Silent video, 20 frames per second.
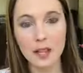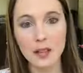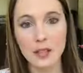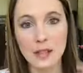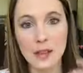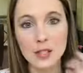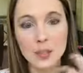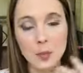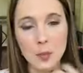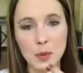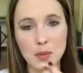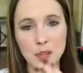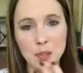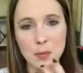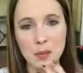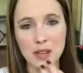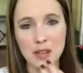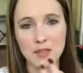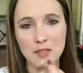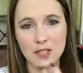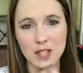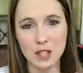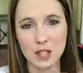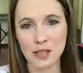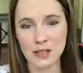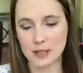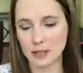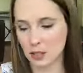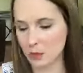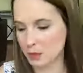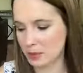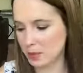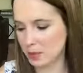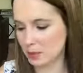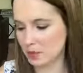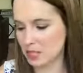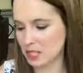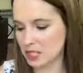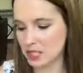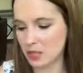that's what you might feel, that little bit of
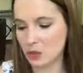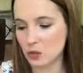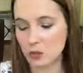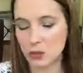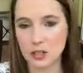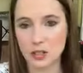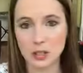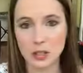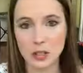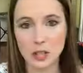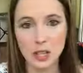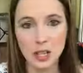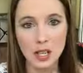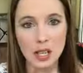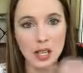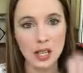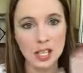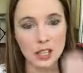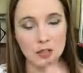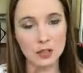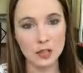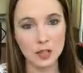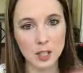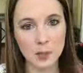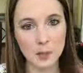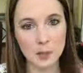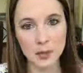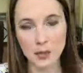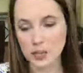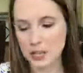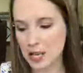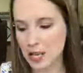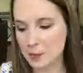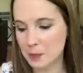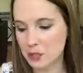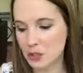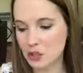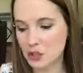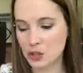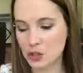a tingle when if your lips are
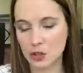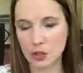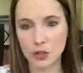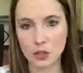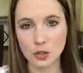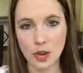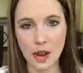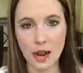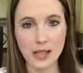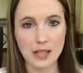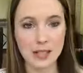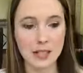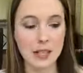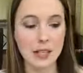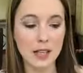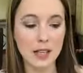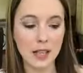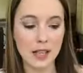damaged or cracked,